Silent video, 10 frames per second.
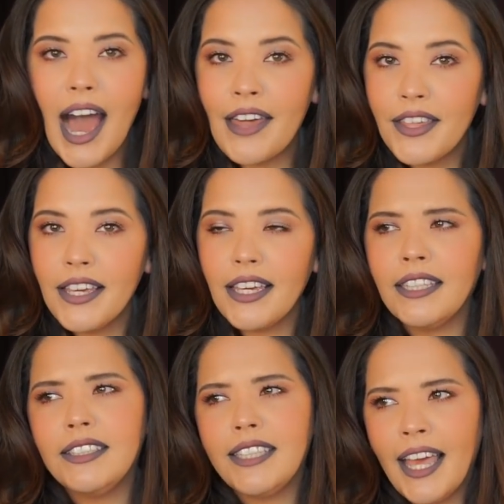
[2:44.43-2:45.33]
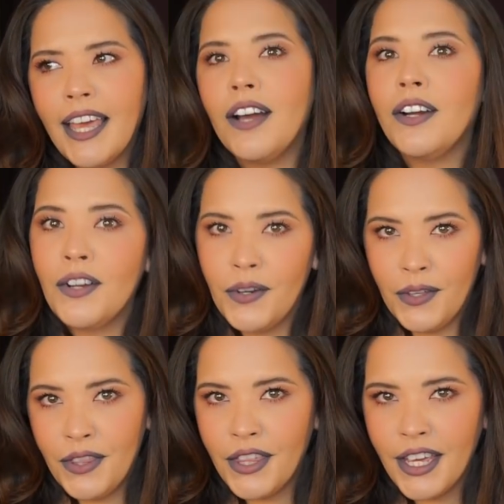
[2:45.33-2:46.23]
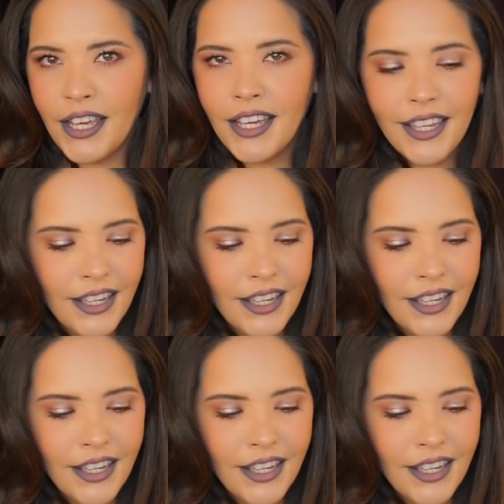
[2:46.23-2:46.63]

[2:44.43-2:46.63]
I think it's a good thing